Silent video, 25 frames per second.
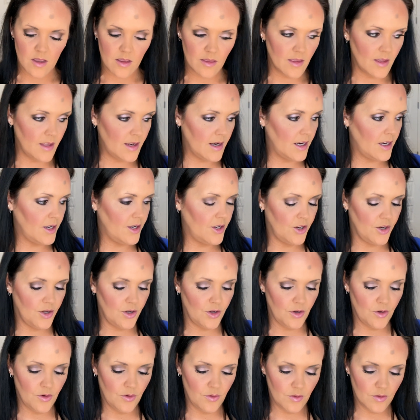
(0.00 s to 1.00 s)
and then I
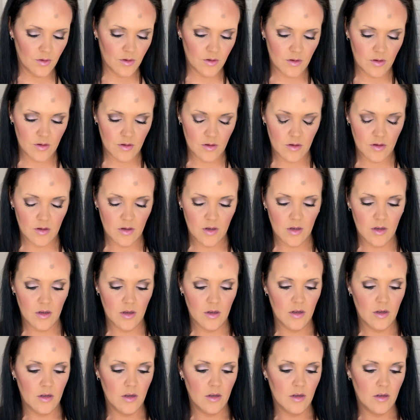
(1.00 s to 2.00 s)
do
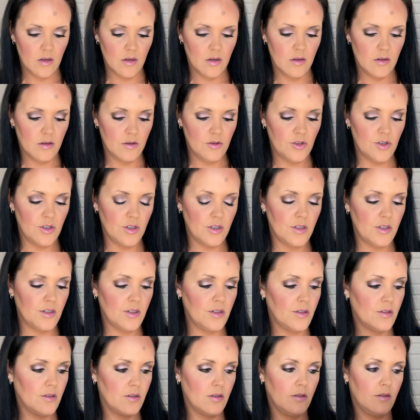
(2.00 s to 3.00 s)

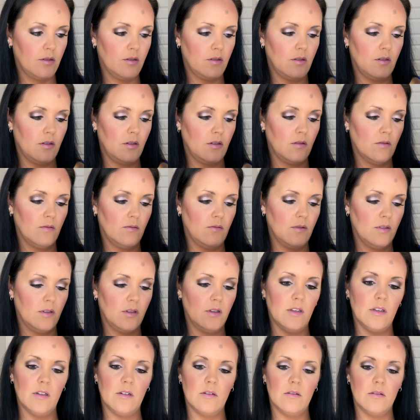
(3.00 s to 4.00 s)
just
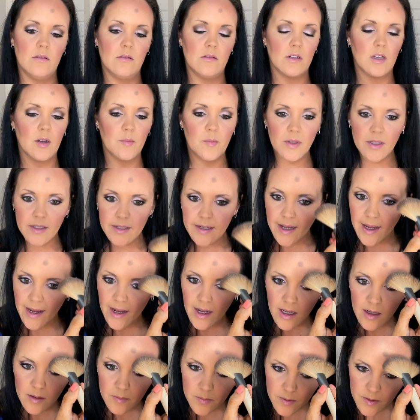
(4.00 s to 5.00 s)
a couple of
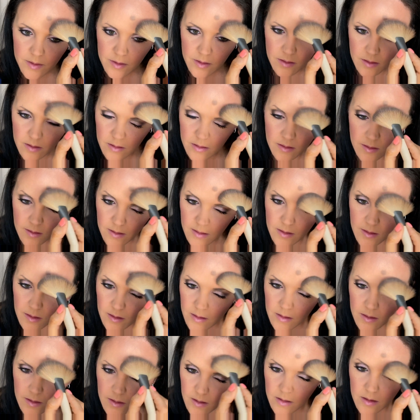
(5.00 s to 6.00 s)
dabs
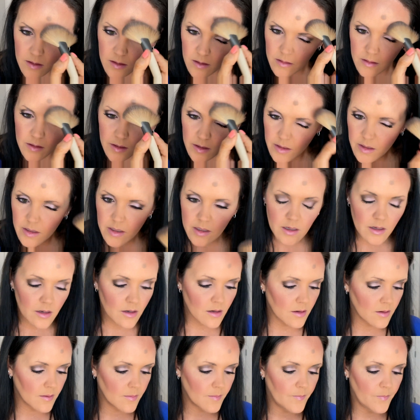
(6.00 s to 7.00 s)
right
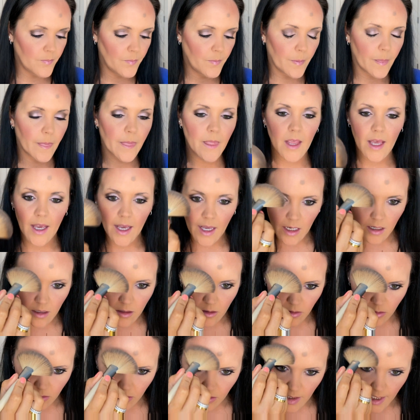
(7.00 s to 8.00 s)
here. I
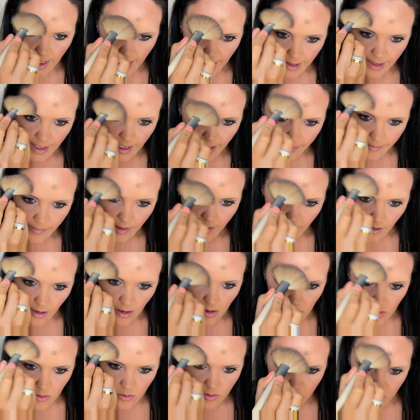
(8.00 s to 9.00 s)
don't highlight my
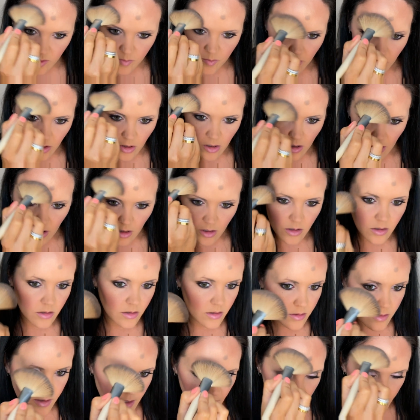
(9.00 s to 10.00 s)
nose
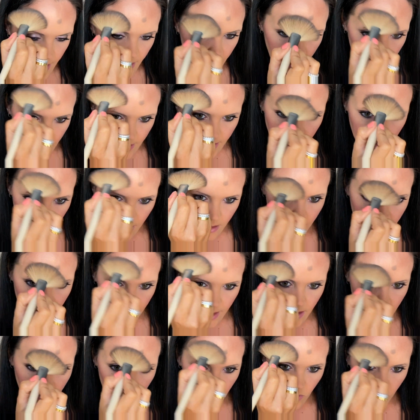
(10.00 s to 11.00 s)
because I tend to
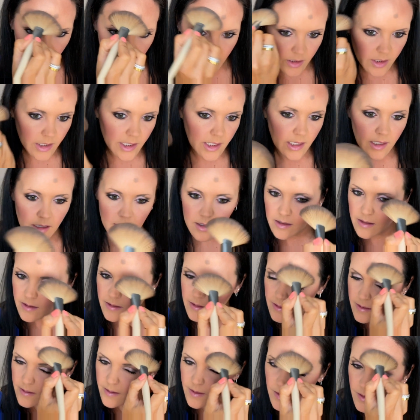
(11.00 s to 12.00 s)
get oily,
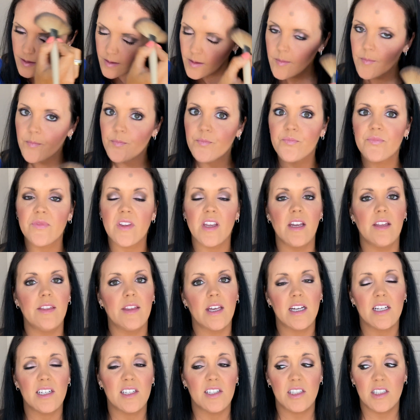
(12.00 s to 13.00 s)
and
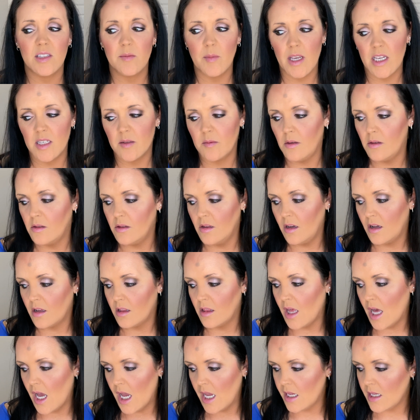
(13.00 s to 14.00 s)
that just makes me look
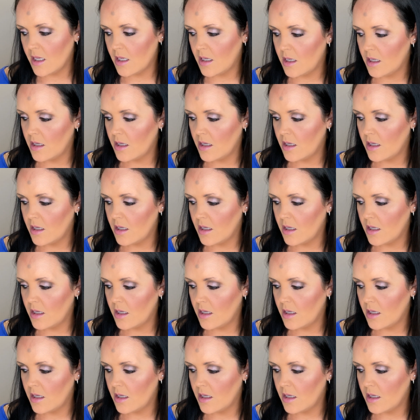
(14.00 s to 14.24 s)
like